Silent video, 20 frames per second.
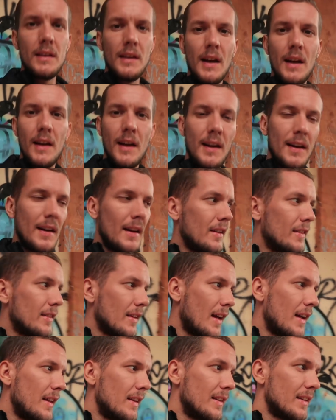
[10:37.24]
yeah, it is
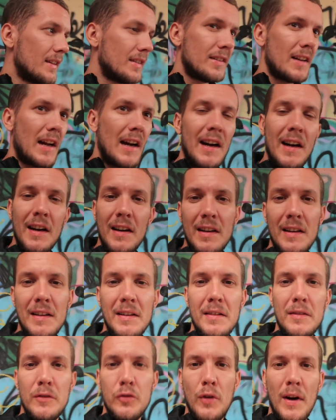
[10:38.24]
like the start
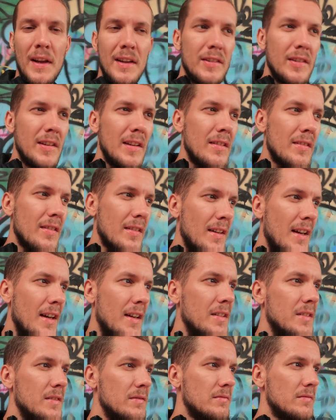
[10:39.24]
of rain season
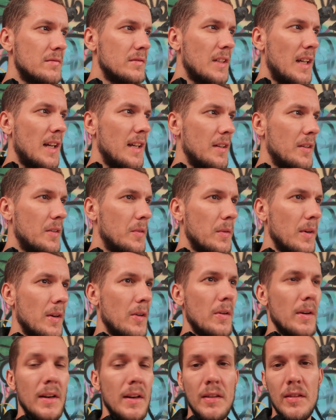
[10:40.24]
now. Like, we're
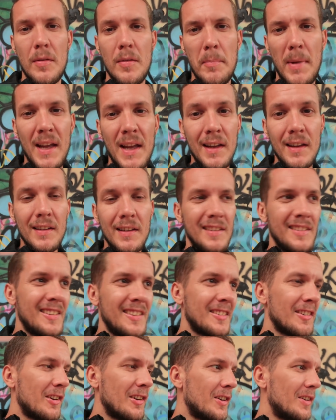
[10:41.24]
going into May,
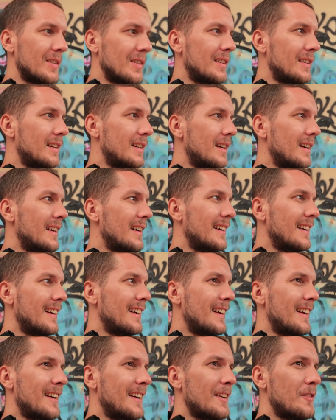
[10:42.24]
so
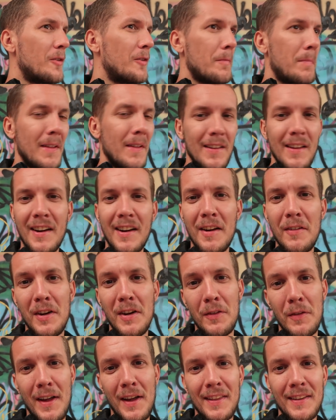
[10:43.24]
We've been lucky
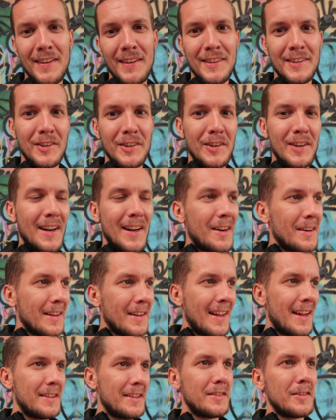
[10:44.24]
with weather during our
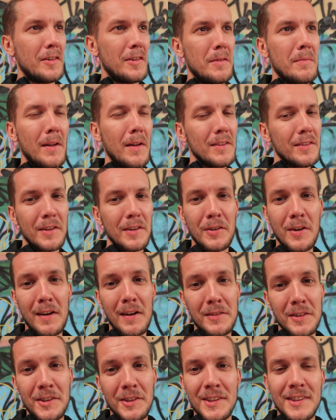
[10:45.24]
last three months of
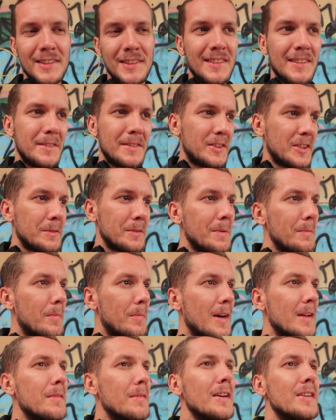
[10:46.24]
travel. It's just been
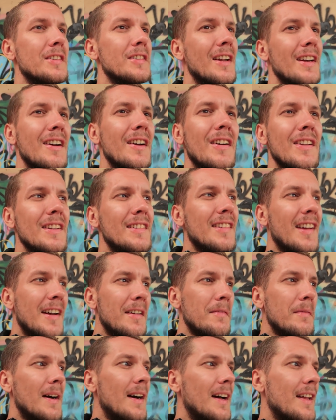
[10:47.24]
pretty much sunny all the
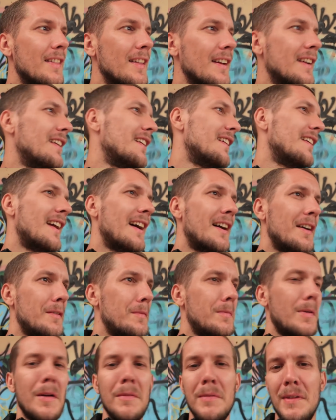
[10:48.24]
time, but I think now
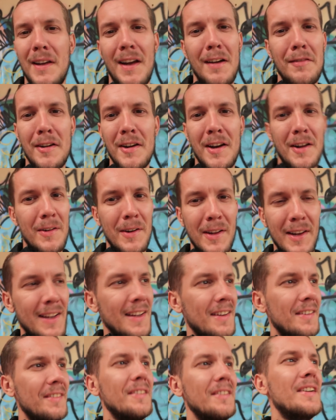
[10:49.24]
probably every now and
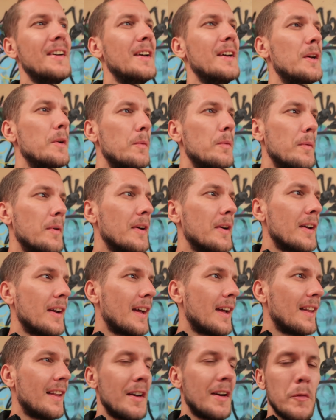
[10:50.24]
again we're gonna
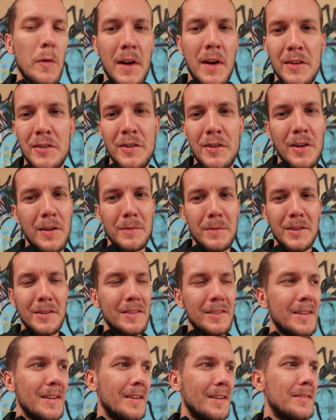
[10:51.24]
get like rainstorms
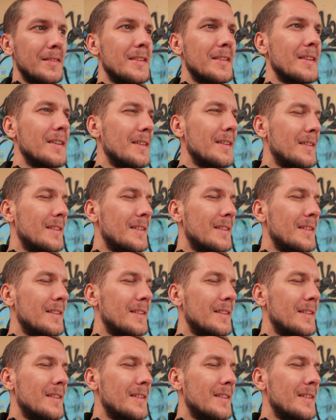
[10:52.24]
and stuff, so